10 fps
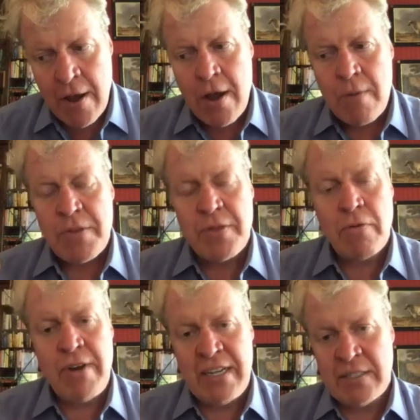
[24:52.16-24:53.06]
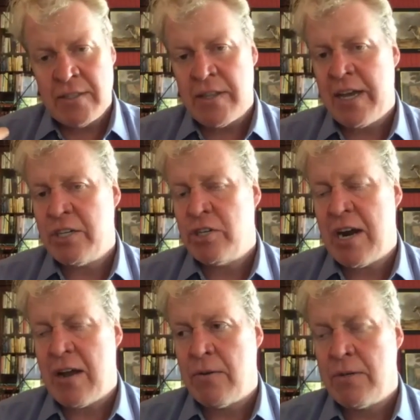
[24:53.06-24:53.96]
But the reason they
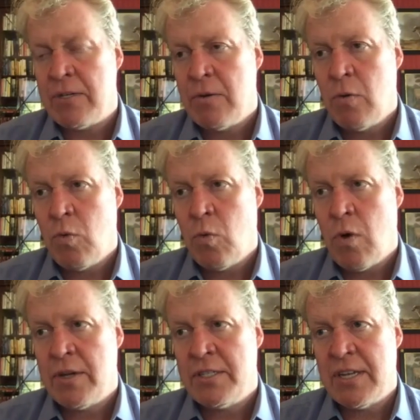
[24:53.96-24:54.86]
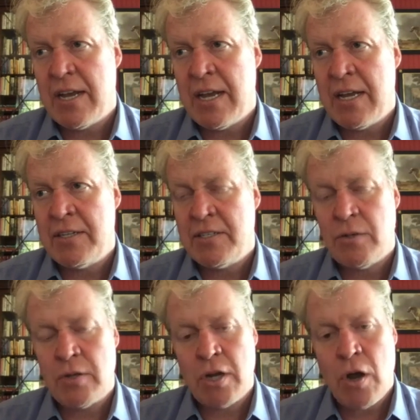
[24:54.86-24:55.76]
drowned it's a
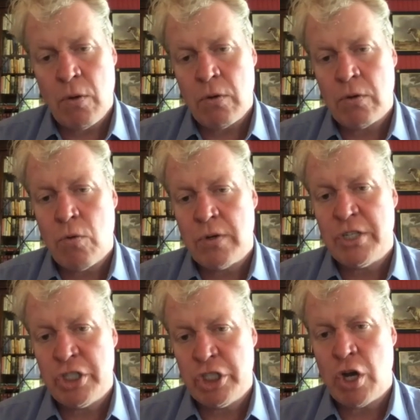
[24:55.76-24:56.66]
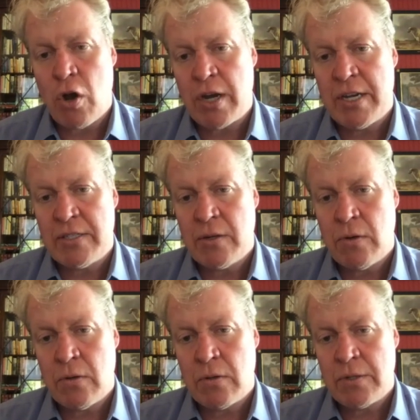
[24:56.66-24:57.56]
sort of cold water shock, it's
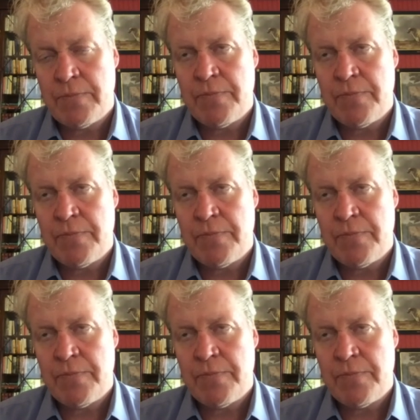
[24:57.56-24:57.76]
called.